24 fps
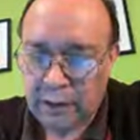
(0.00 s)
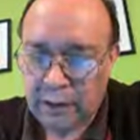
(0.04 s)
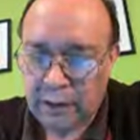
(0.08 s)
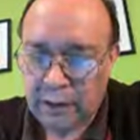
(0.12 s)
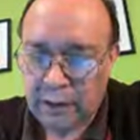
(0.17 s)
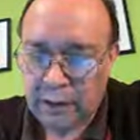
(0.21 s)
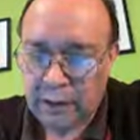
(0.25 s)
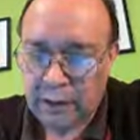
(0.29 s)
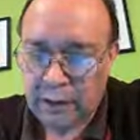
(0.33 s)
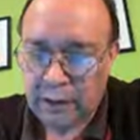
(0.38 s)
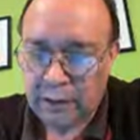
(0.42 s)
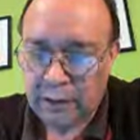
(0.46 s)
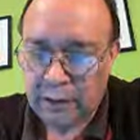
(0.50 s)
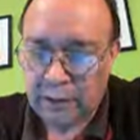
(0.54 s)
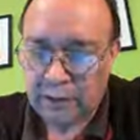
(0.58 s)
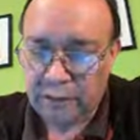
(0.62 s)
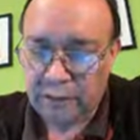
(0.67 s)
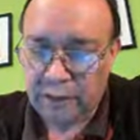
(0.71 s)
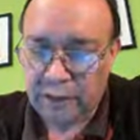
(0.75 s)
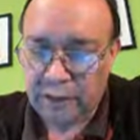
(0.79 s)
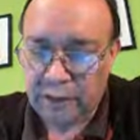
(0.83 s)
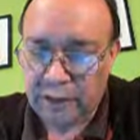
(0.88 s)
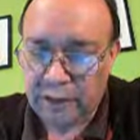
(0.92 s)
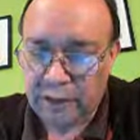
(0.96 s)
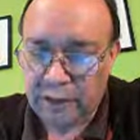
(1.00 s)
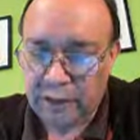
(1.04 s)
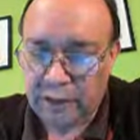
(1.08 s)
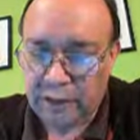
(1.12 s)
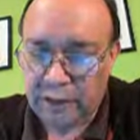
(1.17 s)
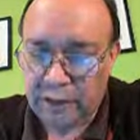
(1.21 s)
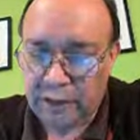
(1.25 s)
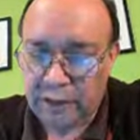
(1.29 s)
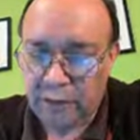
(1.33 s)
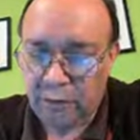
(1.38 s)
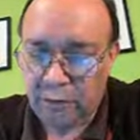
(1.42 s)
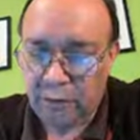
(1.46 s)
and we have this
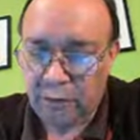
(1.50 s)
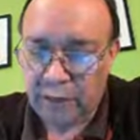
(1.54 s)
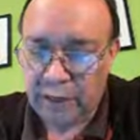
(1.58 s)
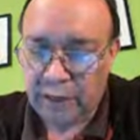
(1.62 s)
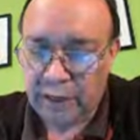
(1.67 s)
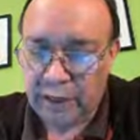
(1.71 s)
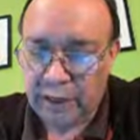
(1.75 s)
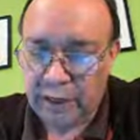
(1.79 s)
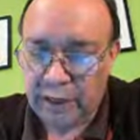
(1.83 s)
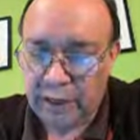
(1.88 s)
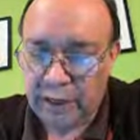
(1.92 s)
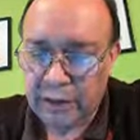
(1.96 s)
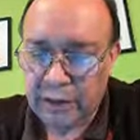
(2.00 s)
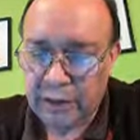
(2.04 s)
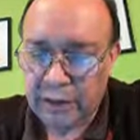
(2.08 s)
AY.